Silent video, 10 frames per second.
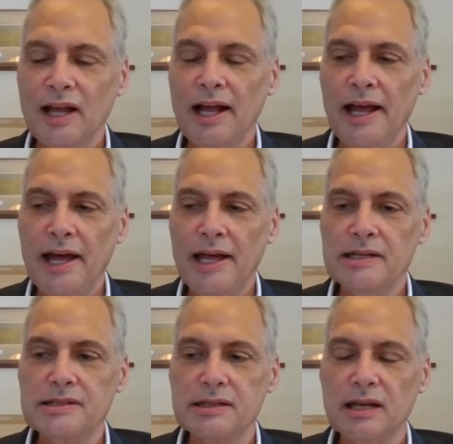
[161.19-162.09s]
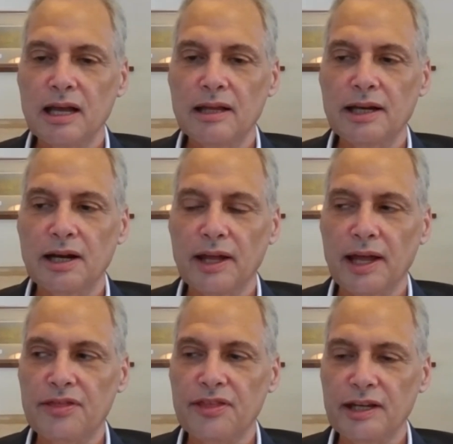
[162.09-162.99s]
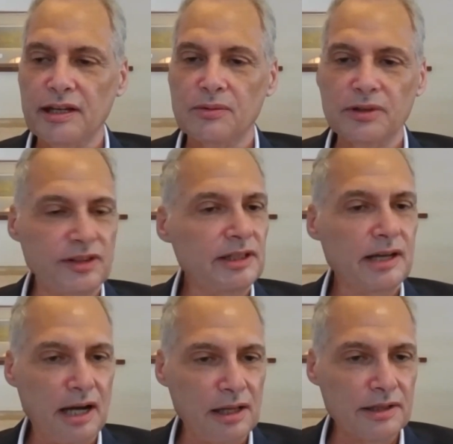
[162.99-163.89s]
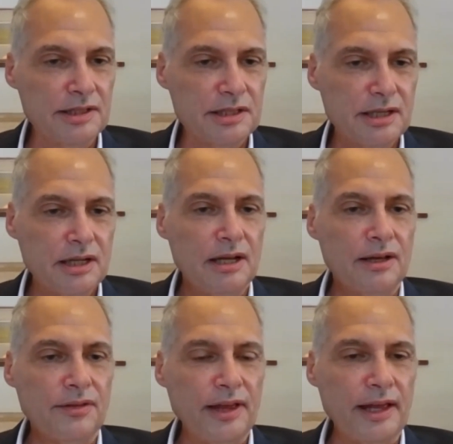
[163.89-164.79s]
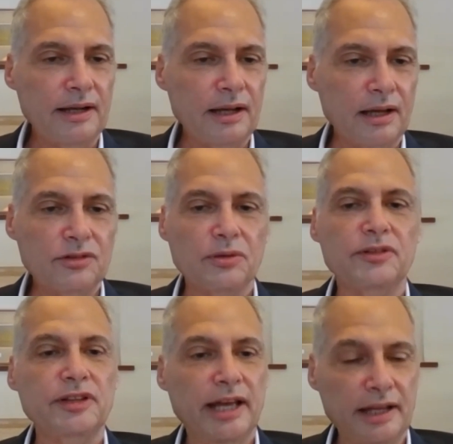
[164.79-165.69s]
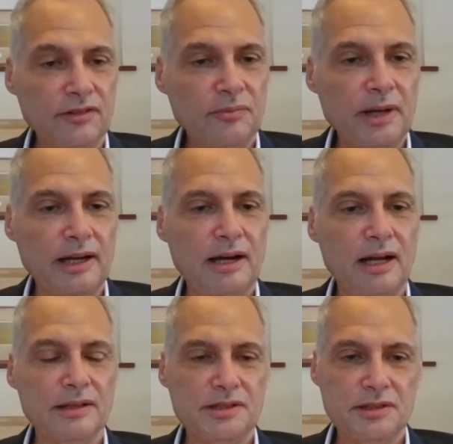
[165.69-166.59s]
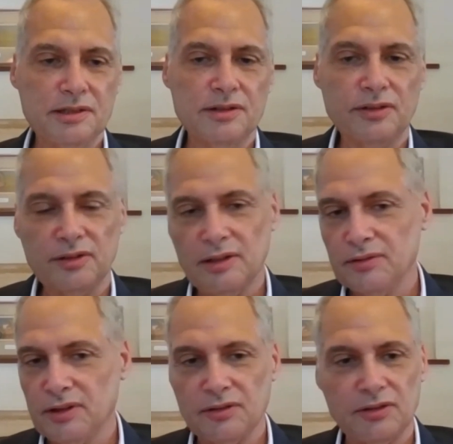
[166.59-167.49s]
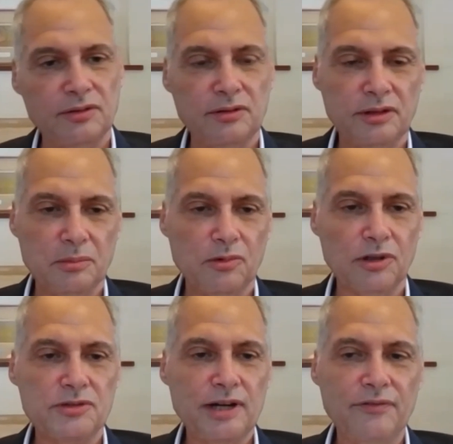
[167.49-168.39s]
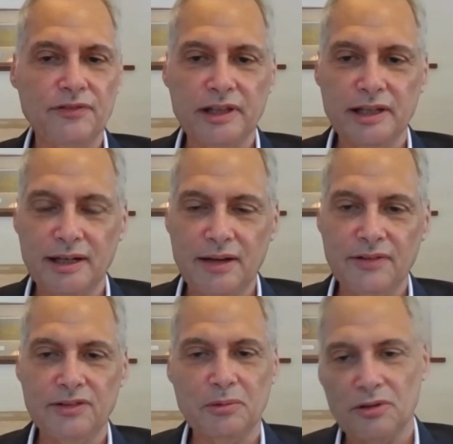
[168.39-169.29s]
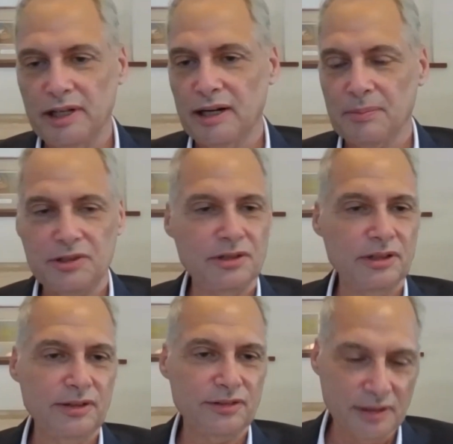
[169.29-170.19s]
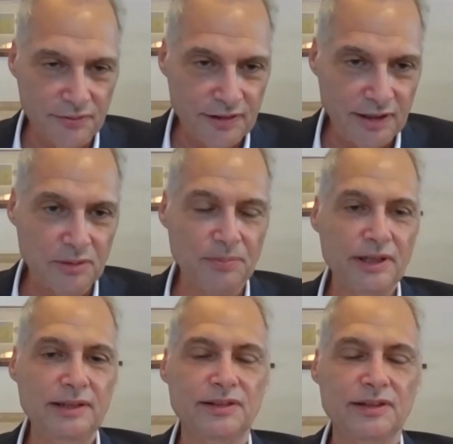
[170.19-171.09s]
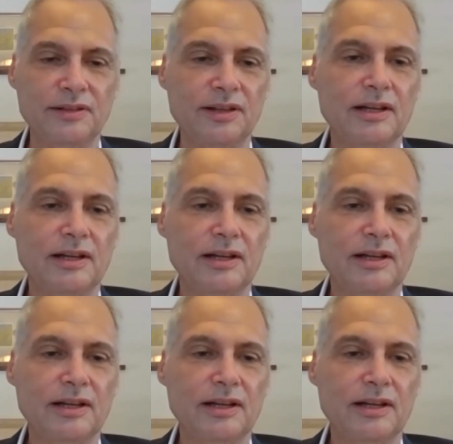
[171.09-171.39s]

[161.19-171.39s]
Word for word: and, you know, I, I, think it was in college that uh, towards the end of my college years, as I was also doing more traveling and having some great opportunities to live in other places,